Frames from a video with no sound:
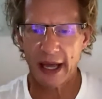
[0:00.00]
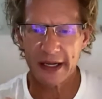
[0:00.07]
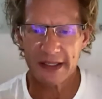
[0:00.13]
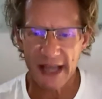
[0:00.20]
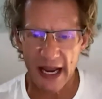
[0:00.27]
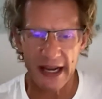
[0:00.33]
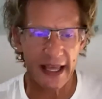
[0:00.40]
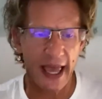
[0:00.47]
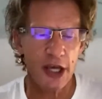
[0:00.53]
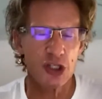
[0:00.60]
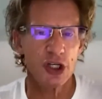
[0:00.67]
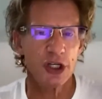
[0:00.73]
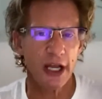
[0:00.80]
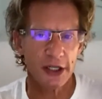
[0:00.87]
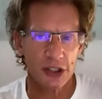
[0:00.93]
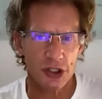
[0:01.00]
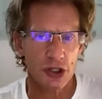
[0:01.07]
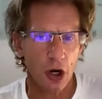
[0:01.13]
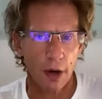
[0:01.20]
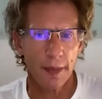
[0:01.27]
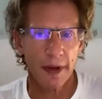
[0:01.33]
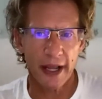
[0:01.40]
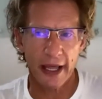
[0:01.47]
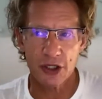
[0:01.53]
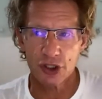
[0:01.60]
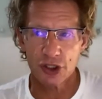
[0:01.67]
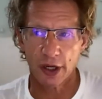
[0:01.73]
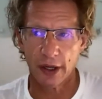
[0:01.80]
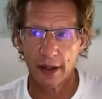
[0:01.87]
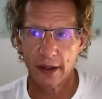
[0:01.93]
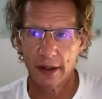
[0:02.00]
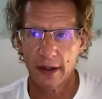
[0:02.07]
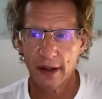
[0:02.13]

and dedication and determination.